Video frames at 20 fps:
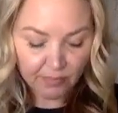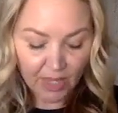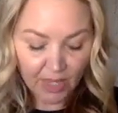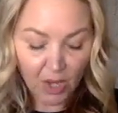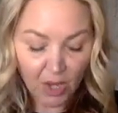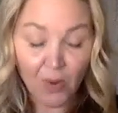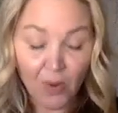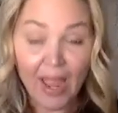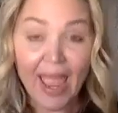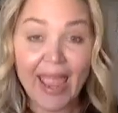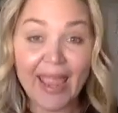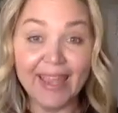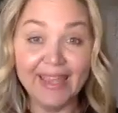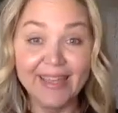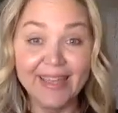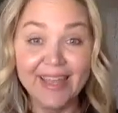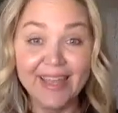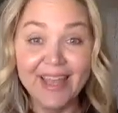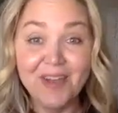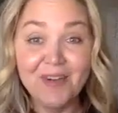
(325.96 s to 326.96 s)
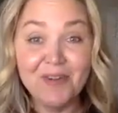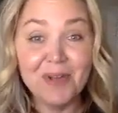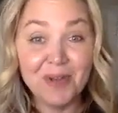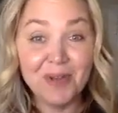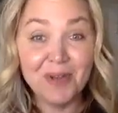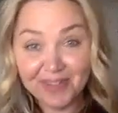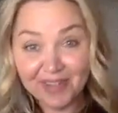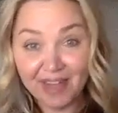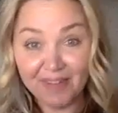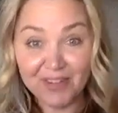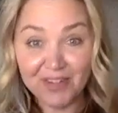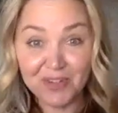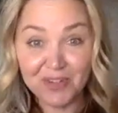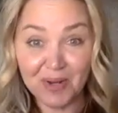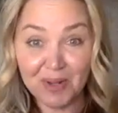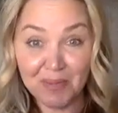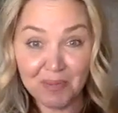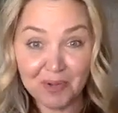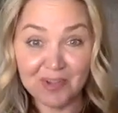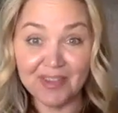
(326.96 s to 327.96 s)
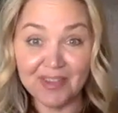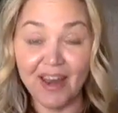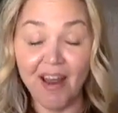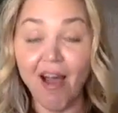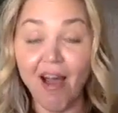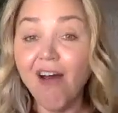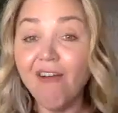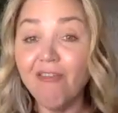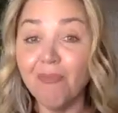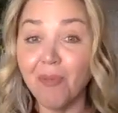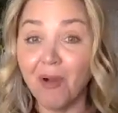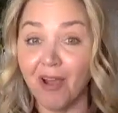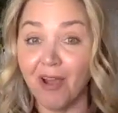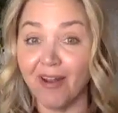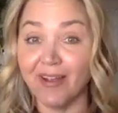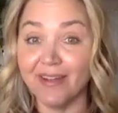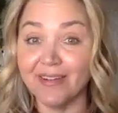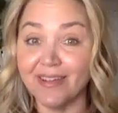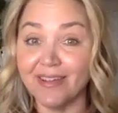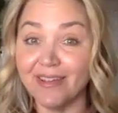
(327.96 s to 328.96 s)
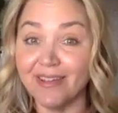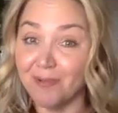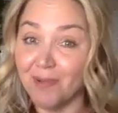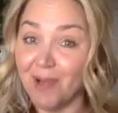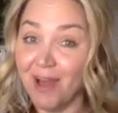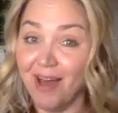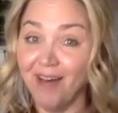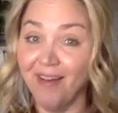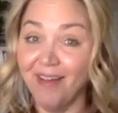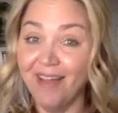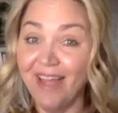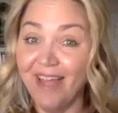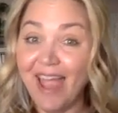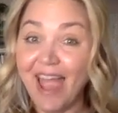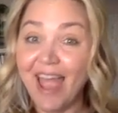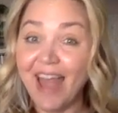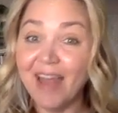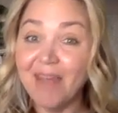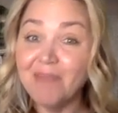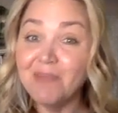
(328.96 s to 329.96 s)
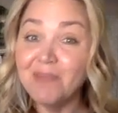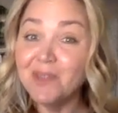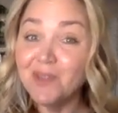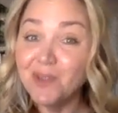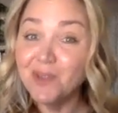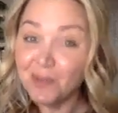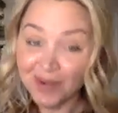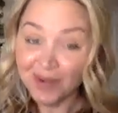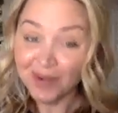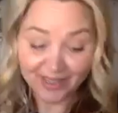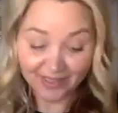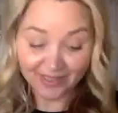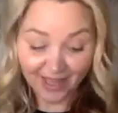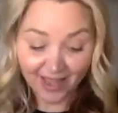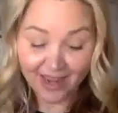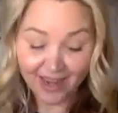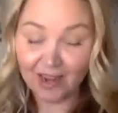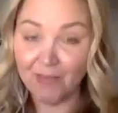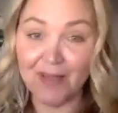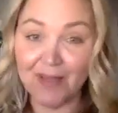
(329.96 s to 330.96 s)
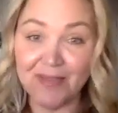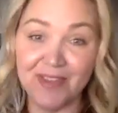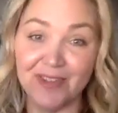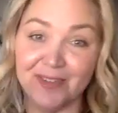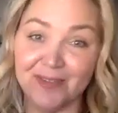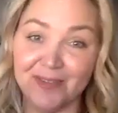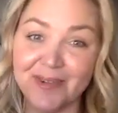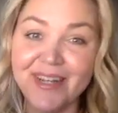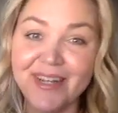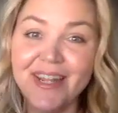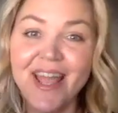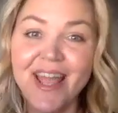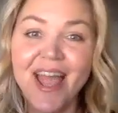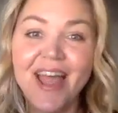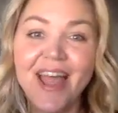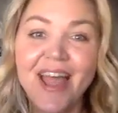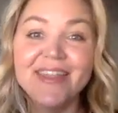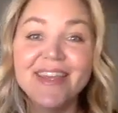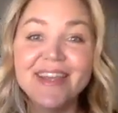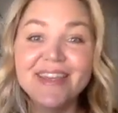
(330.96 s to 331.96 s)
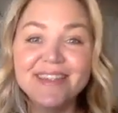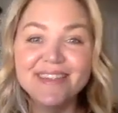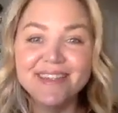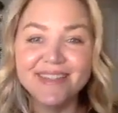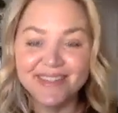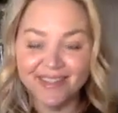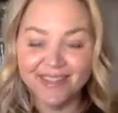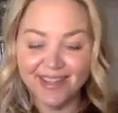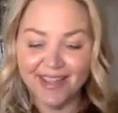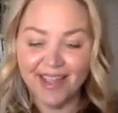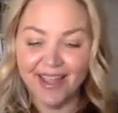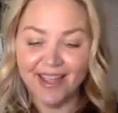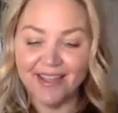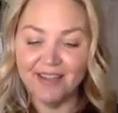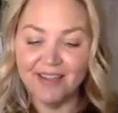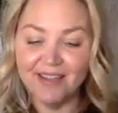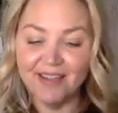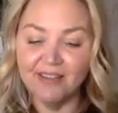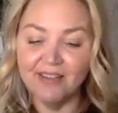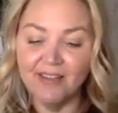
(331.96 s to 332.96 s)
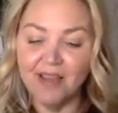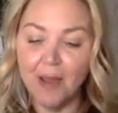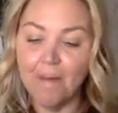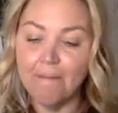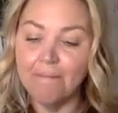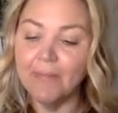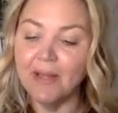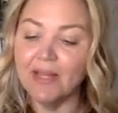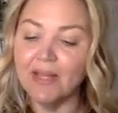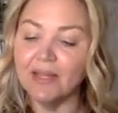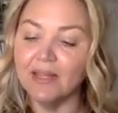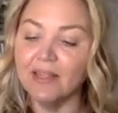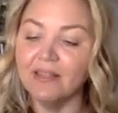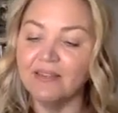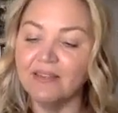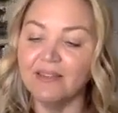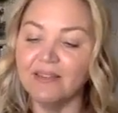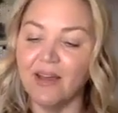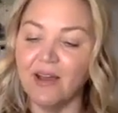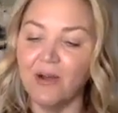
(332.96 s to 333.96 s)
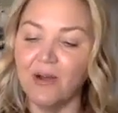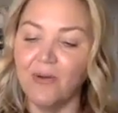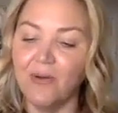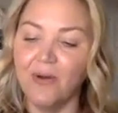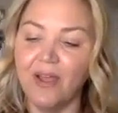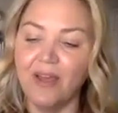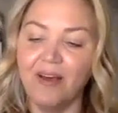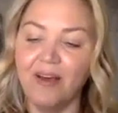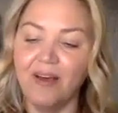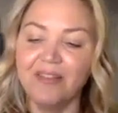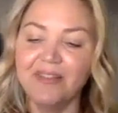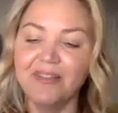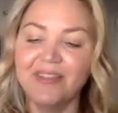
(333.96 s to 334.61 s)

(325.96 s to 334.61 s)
Okay, we always have a 20% off product as well, and I'm super excited about this one. This is Melissa oil.